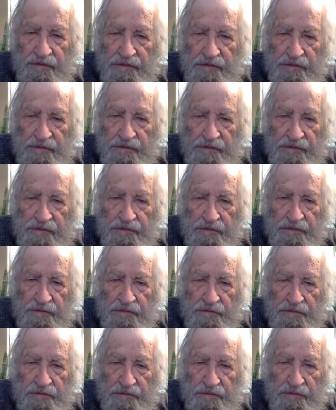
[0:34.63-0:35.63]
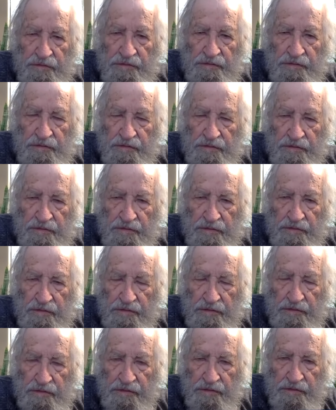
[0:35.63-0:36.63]

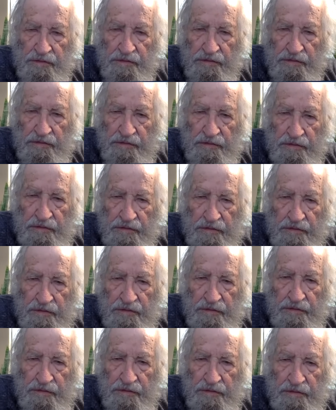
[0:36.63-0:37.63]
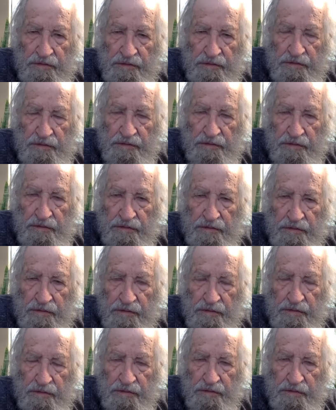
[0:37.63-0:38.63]

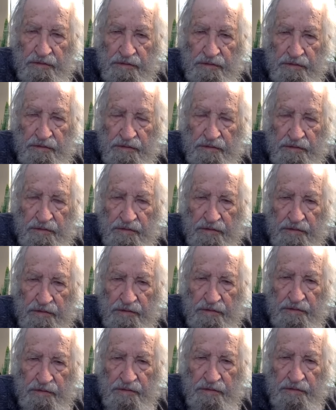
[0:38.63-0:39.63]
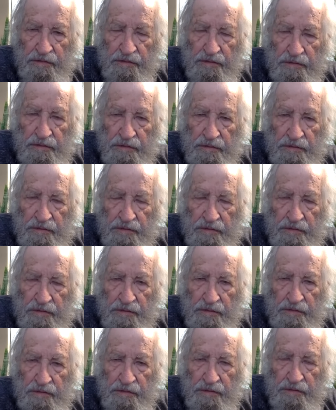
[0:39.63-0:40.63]

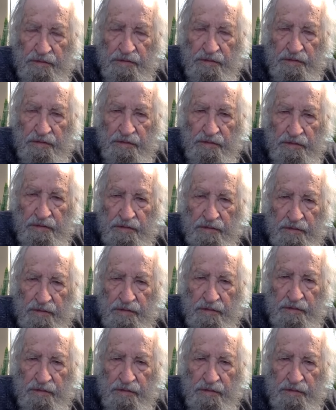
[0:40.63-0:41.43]
(silent)